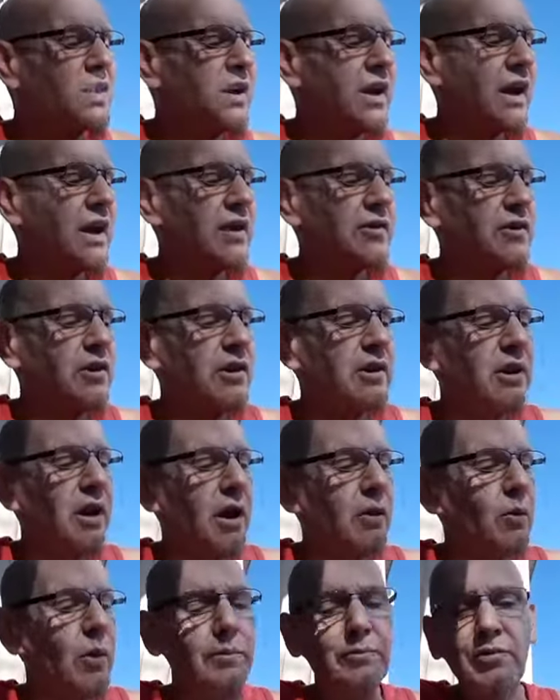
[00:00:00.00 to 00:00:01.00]
And in the
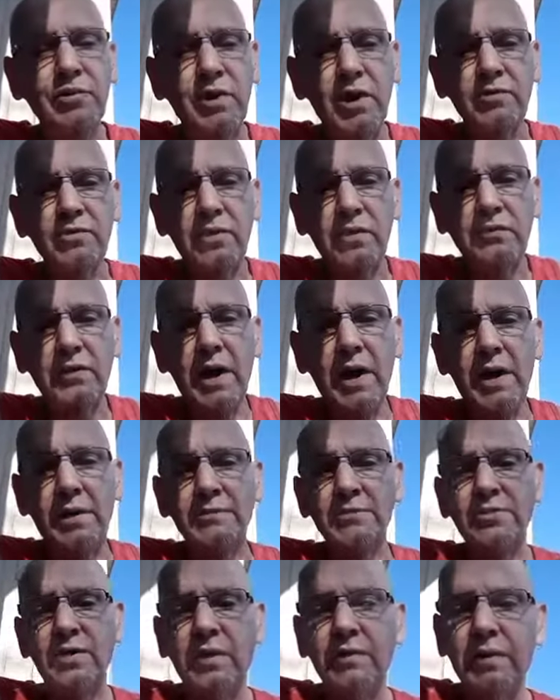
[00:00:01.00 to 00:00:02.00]
websites I've
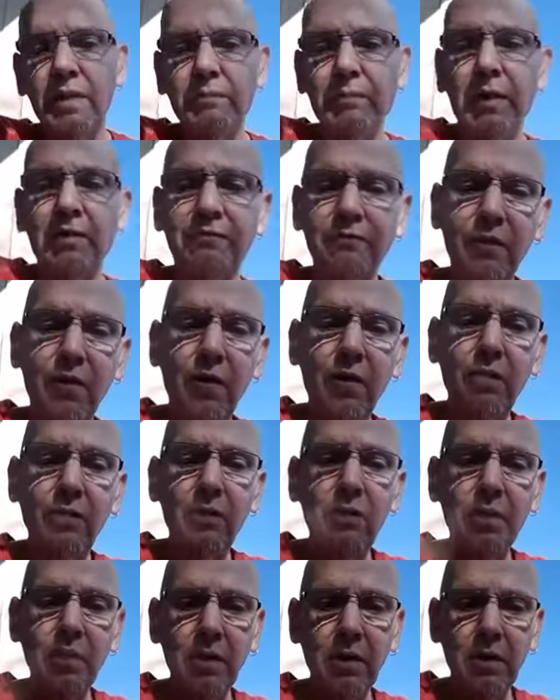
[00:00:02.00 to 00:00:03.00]
got saved on my
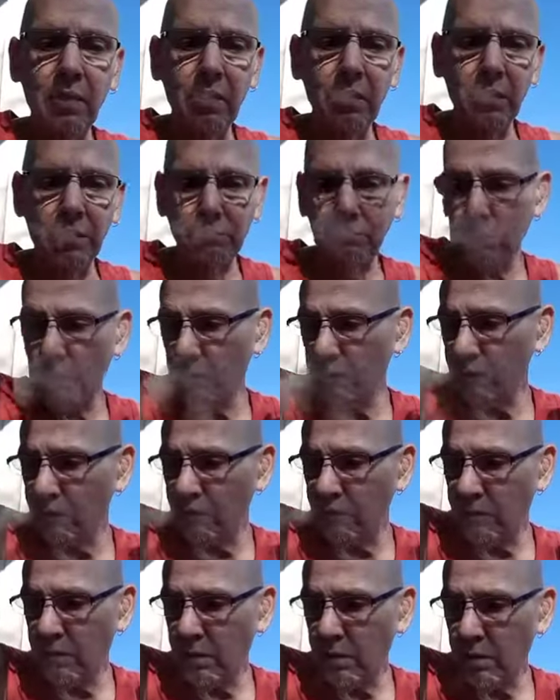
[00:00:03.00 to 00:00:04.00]
phone,
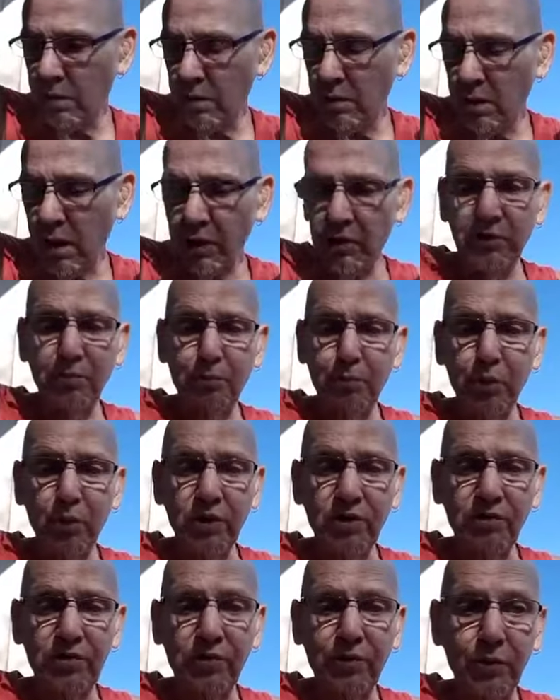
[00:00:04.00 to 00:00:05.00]
I just
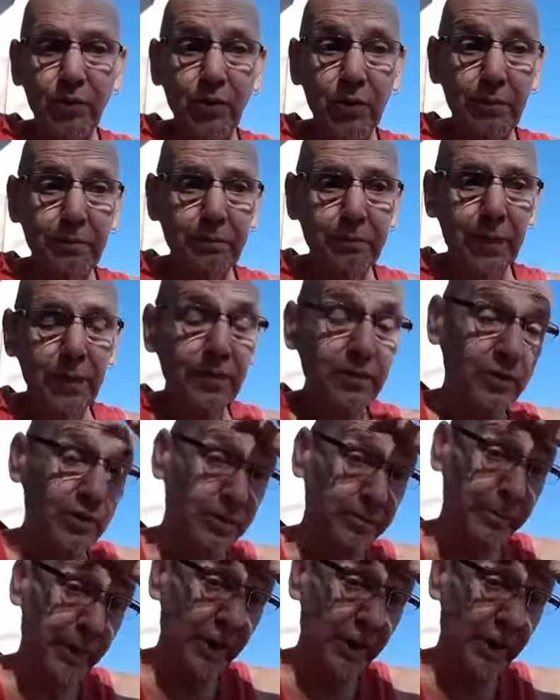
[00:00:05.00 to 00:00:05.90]
breezed through them, but it